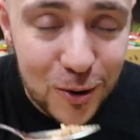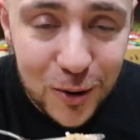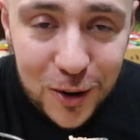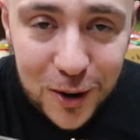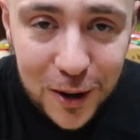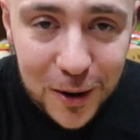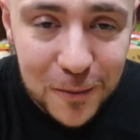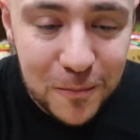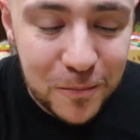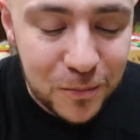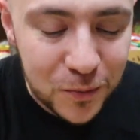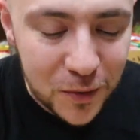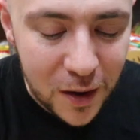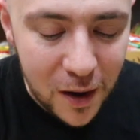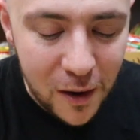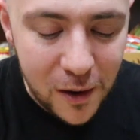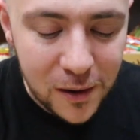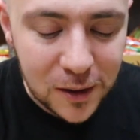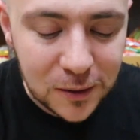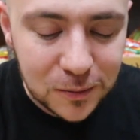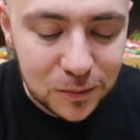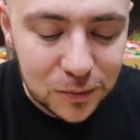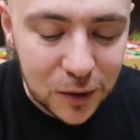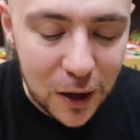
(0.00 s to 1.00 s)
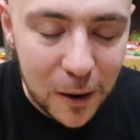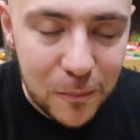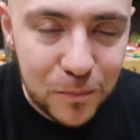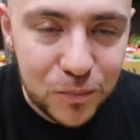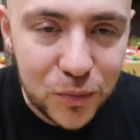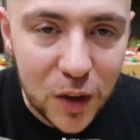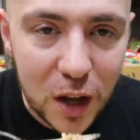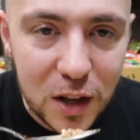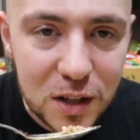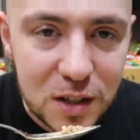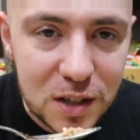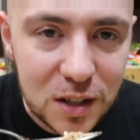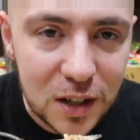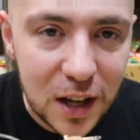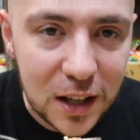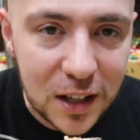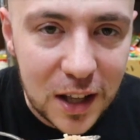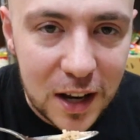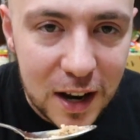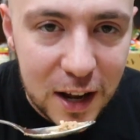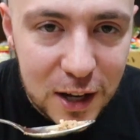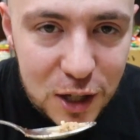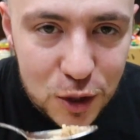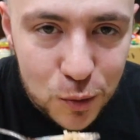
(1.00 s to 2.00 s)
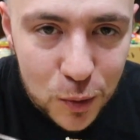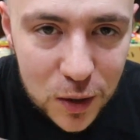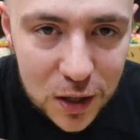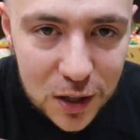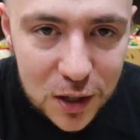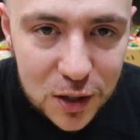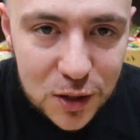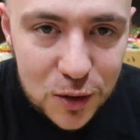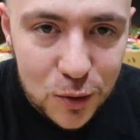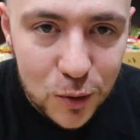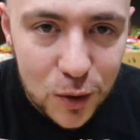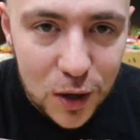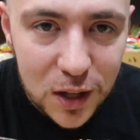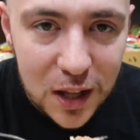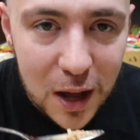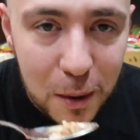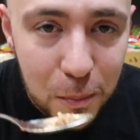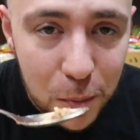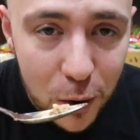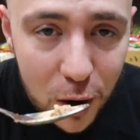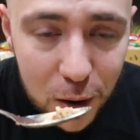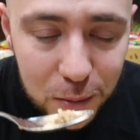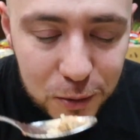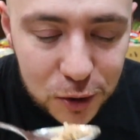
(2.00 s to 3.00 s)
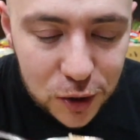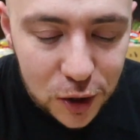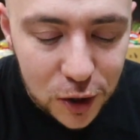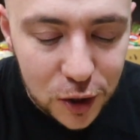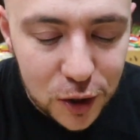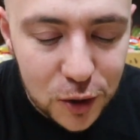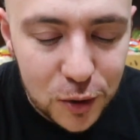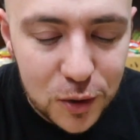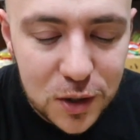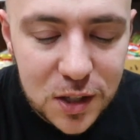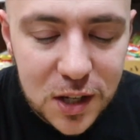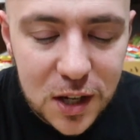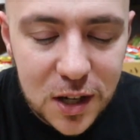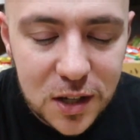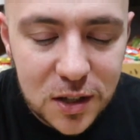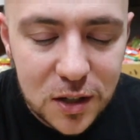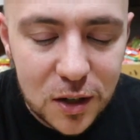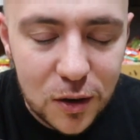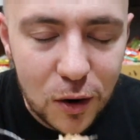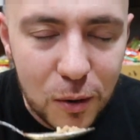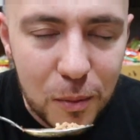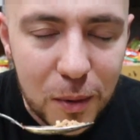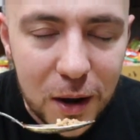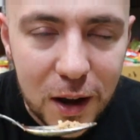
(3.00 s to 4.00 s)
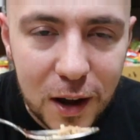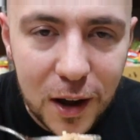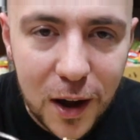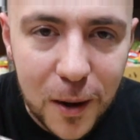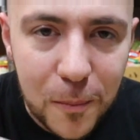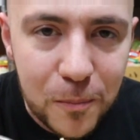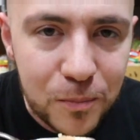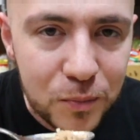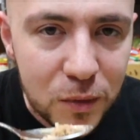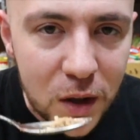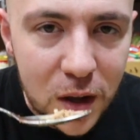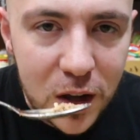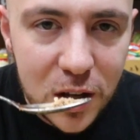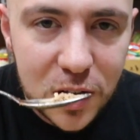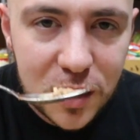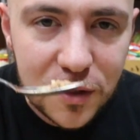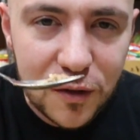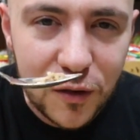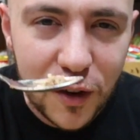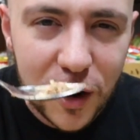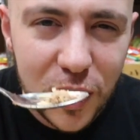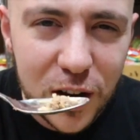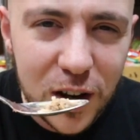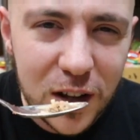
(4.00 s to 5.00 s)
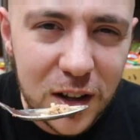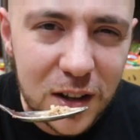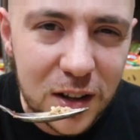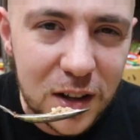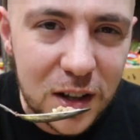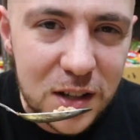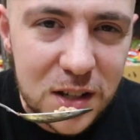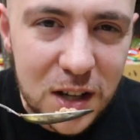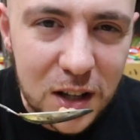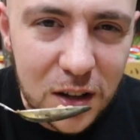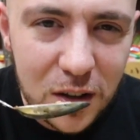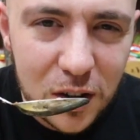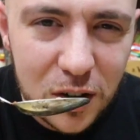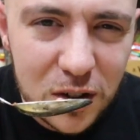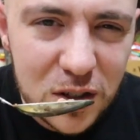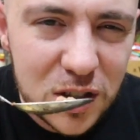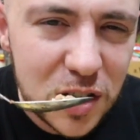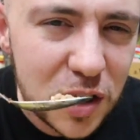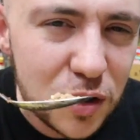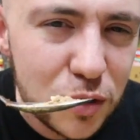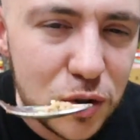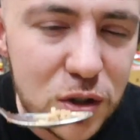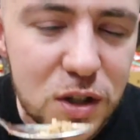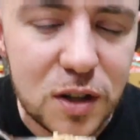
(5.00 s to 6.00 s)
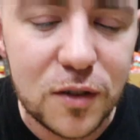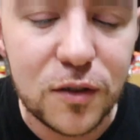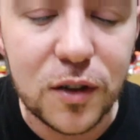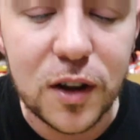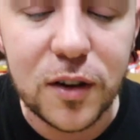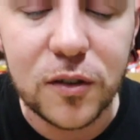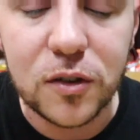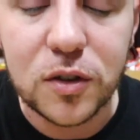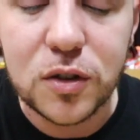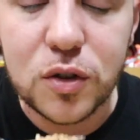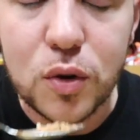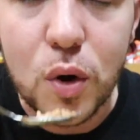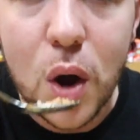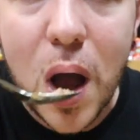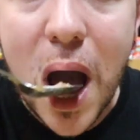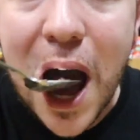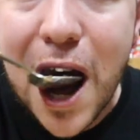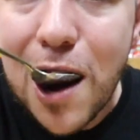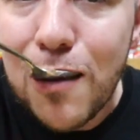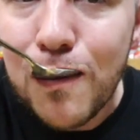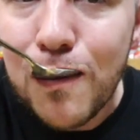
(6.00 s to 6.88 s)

So good. It's got that nice sweetness to it, that palm sugar, you can taste it. Oh my god. It's very, there's like a little citrusy flavor to it.